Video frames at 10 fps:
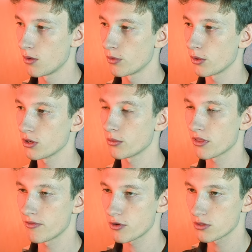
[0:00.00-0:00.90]
We only want
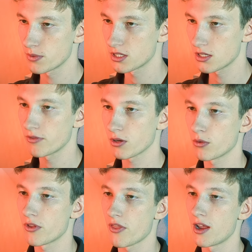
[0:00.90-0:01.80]
the very specific
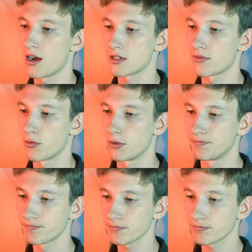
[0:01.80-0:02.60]
one that they asked for.